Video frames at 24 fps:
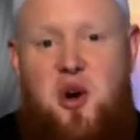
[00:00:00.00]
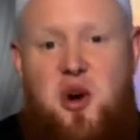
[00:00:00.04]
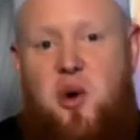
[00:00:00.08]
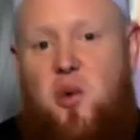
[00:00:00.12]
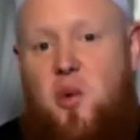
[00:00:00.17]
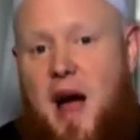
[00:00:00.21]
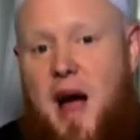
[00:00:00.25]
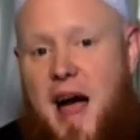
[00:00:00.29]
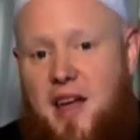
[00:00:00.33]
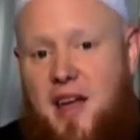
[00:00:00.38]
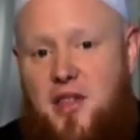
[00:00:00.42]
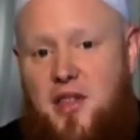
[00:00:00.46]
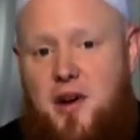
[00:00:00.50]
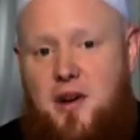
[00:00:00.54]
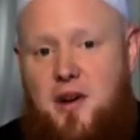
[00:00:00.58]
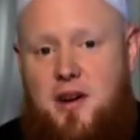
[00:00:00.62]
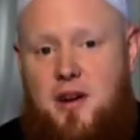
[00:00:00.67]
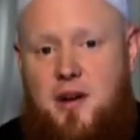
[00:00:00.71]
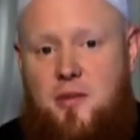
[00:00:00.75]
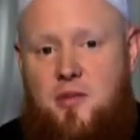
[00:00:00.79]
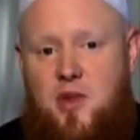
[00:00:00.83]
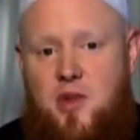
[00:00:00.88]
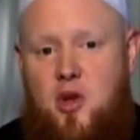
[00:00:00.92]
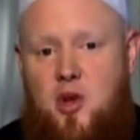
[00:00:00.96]
Rather,
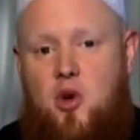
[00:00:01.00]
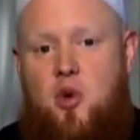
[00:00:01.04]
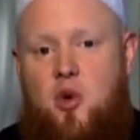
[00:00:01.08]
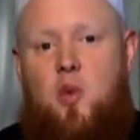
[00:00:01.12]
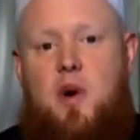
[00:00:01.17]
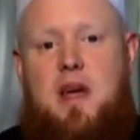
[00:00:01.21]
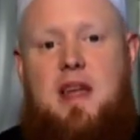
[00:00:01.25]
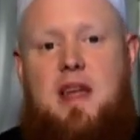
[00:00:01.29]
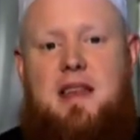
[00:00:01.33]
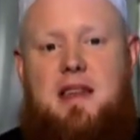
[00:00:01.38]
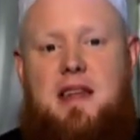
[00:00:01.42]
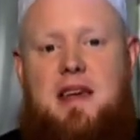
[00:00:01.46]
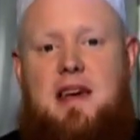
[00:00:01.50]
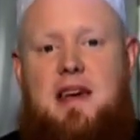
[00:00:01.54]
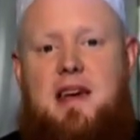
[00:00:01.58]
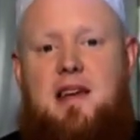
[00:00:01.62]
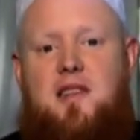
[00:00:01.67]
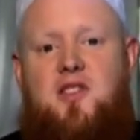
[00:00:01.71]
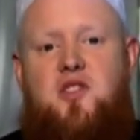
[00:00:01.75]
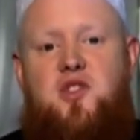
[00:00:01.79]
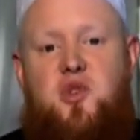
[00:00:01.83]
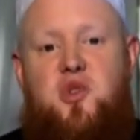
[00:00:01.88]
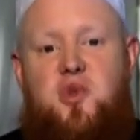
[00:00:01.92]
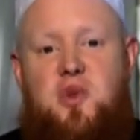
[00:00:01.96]
we
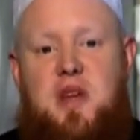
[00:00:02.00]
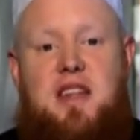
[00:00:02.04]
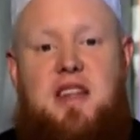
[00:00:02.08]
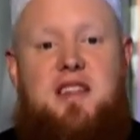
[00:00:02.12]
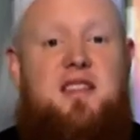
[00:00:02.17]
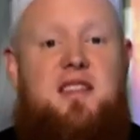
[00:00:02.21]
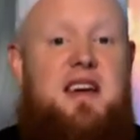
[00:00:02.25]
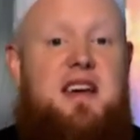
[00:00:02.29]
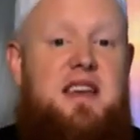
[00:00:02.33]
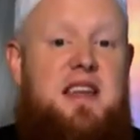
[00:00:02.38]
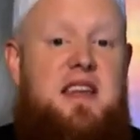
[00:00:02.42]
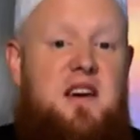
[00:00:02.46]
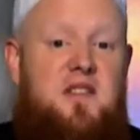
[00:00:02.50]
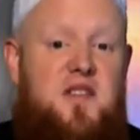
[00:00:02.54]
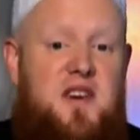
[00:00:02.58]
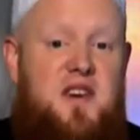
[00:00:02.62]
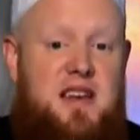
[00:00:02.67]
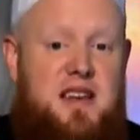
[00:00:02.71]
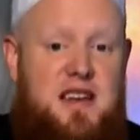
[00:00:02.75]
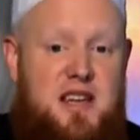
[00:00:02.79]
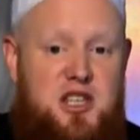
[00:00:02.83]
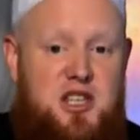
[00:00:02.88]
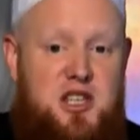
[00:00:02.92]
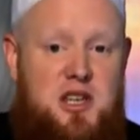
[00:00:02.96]
need to get the
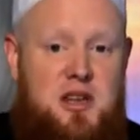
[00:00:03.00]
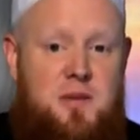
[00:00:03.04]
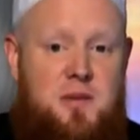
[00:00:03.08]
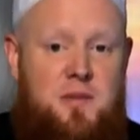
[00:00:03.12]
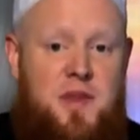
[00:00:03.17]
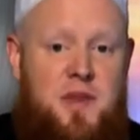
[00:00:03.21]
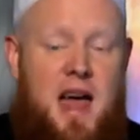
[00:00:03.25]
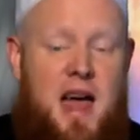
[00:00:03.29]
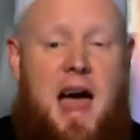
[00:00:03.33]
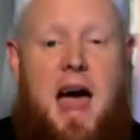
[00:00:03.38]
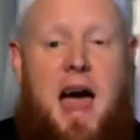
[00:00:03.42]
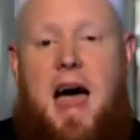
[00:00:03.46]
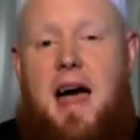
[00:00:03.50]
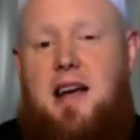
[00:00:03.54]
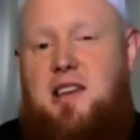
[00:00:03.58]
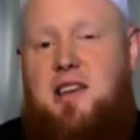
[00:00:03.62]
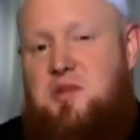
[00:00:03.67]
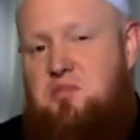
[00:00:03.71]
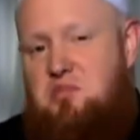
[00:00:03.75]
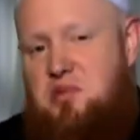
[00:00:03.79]
definition as